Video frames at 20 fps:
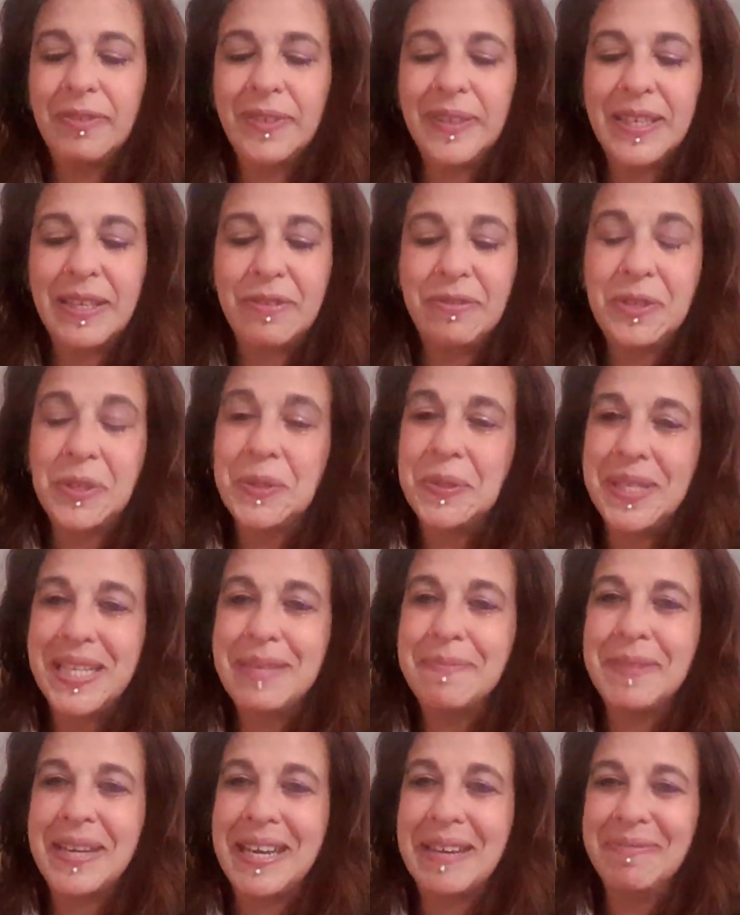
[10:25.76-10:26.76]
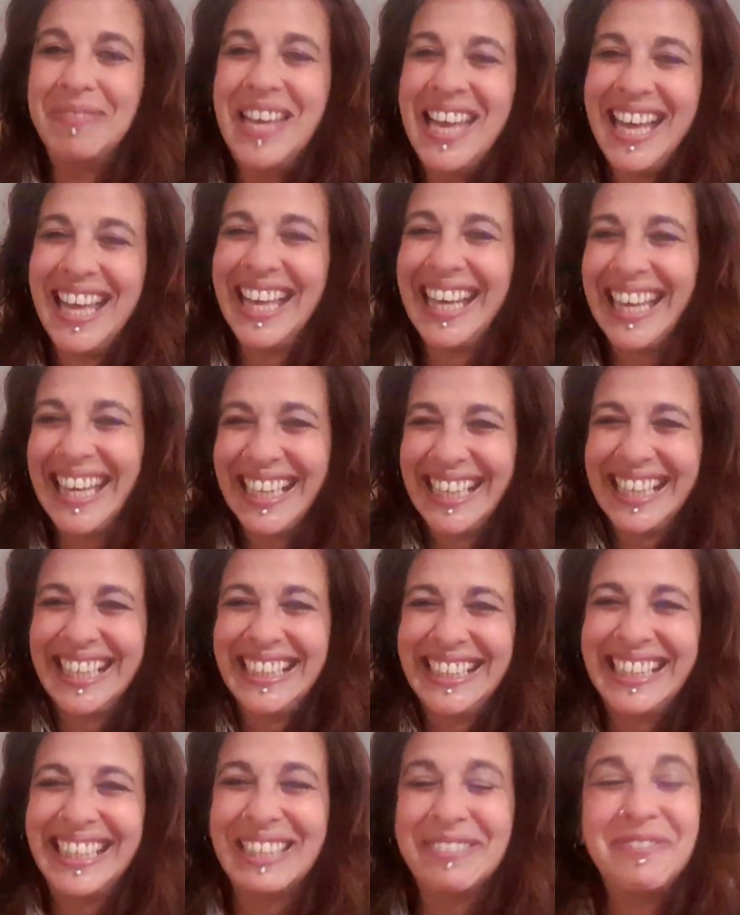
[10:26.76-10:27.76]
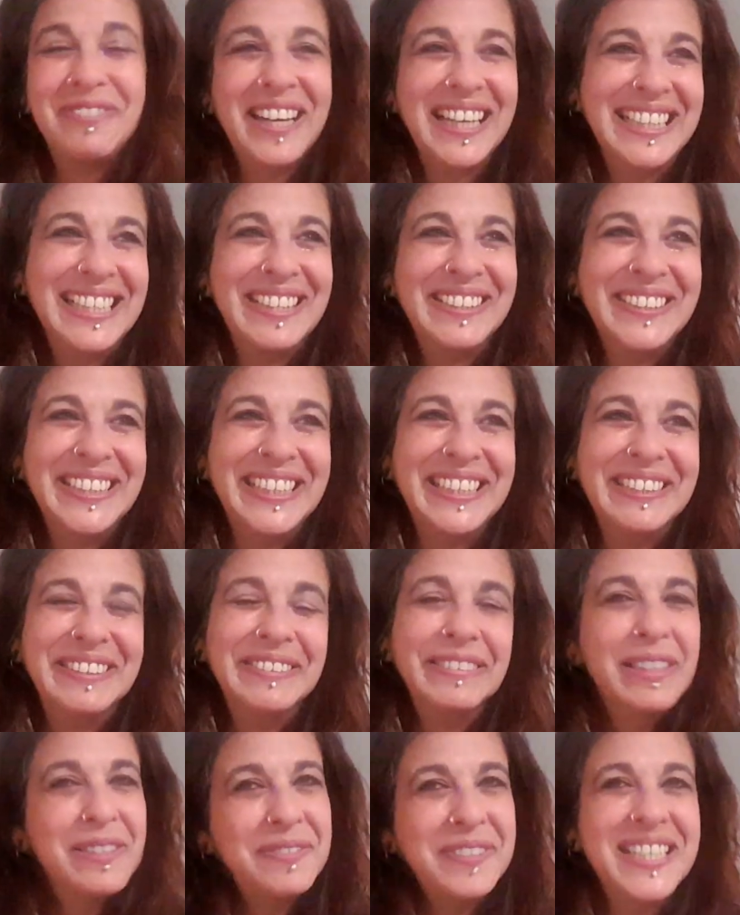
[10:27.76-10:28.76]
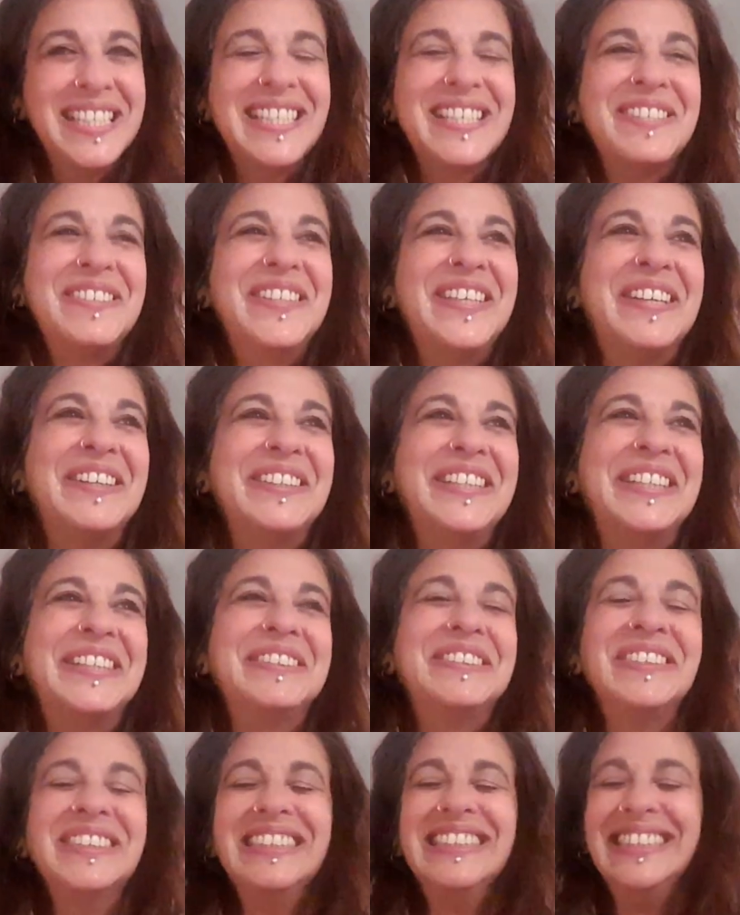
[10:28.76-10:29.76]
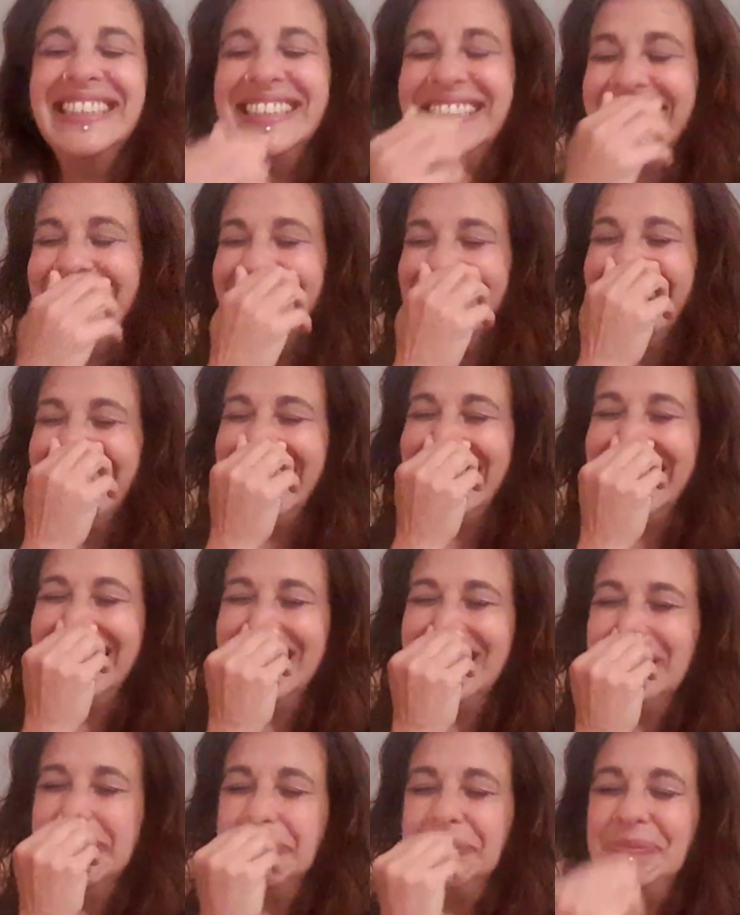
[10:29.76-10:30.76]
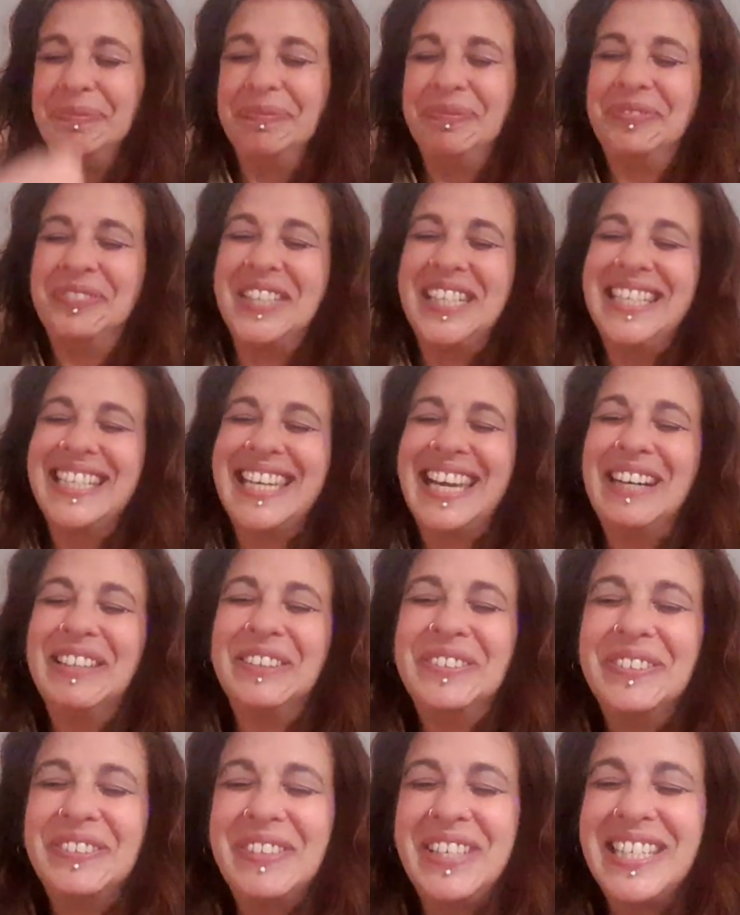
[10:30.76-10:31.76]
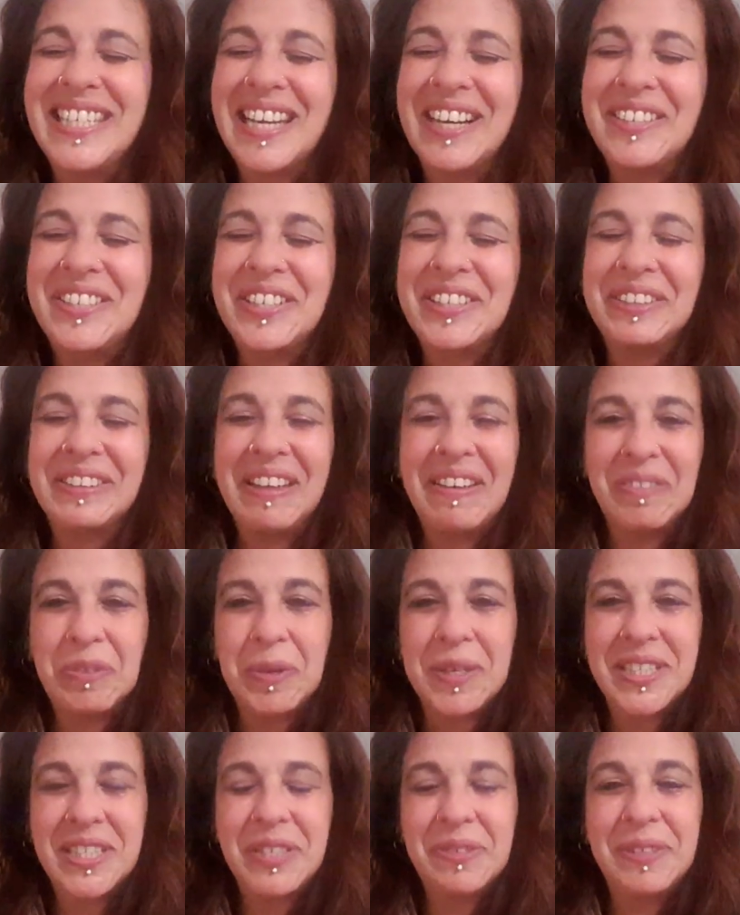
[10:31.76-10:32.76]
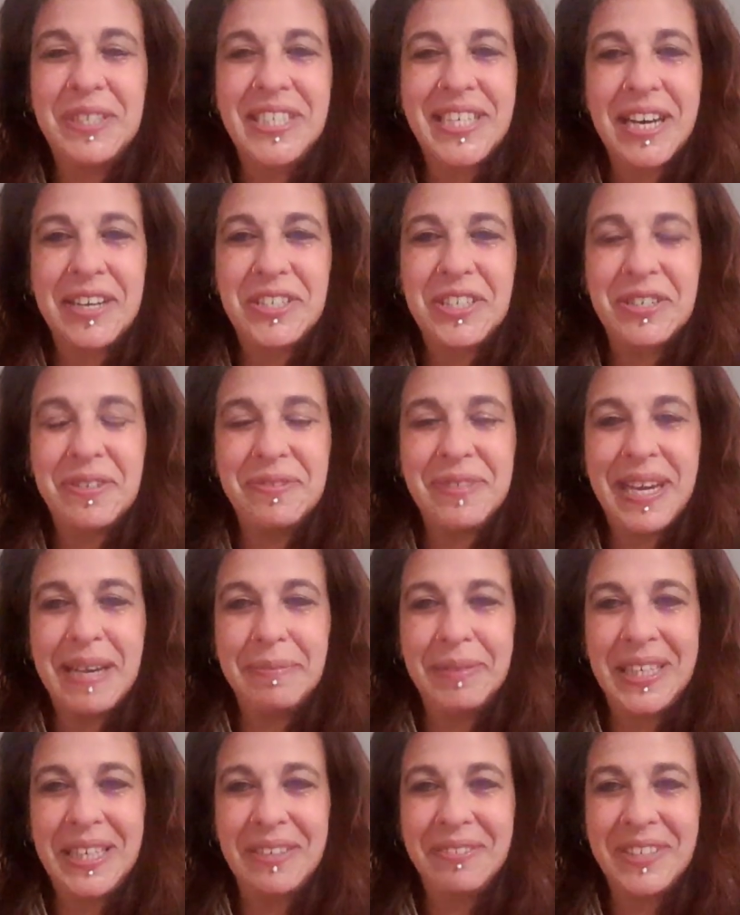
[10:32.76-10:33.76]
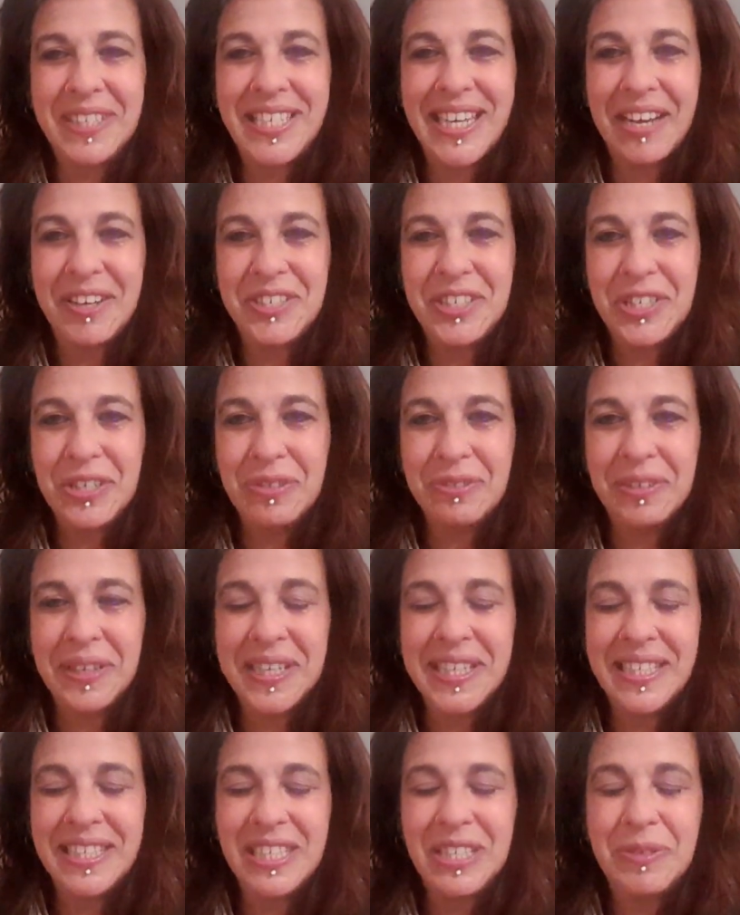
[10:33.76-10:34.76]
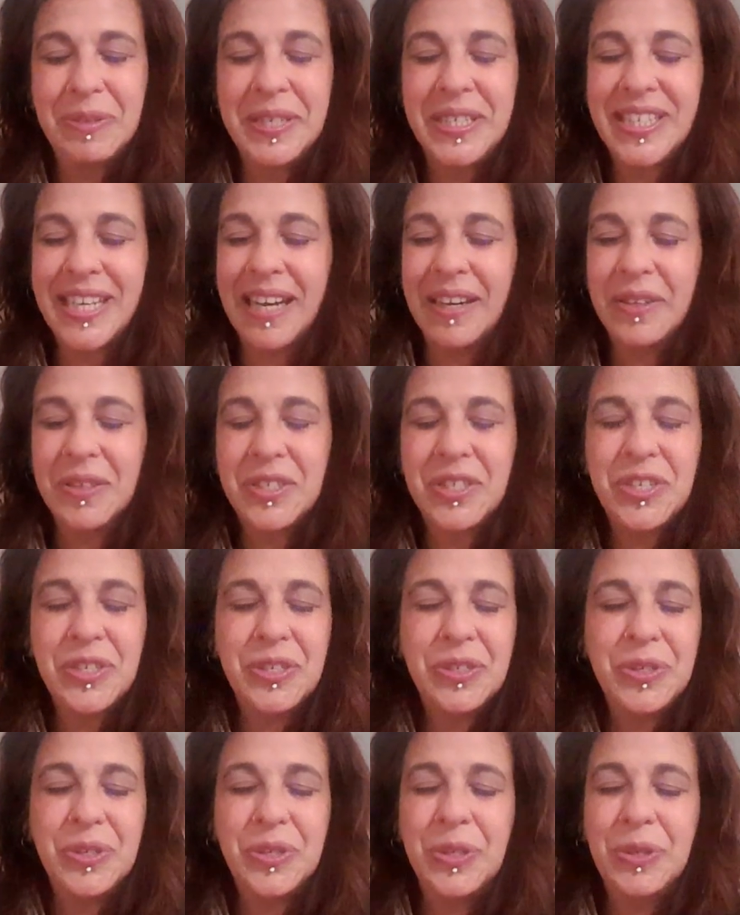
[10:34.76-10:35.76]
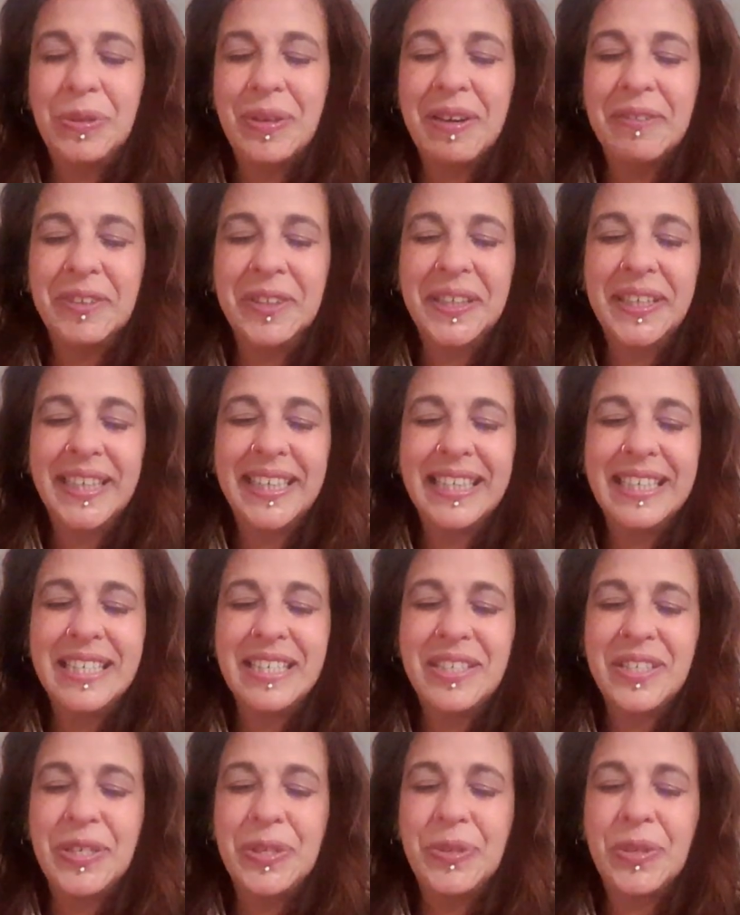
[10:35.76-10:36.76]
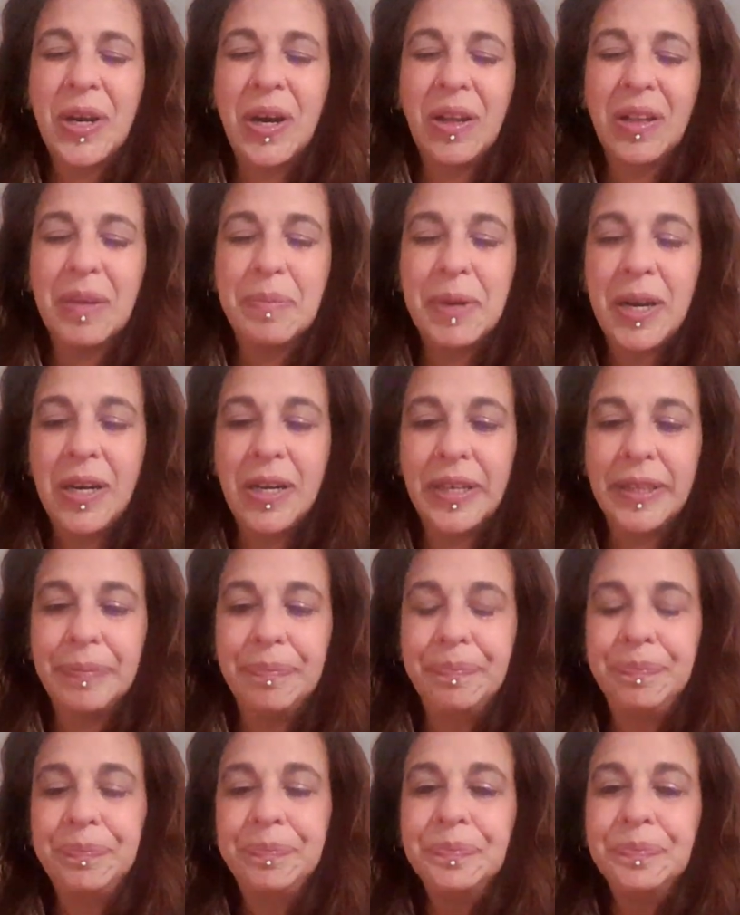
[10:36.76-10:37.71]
if you need me, if I know you, if I don't know you. Reach out to your loved ones, reach out to your family, reach out to your friends, reach out to whoever it is you call upon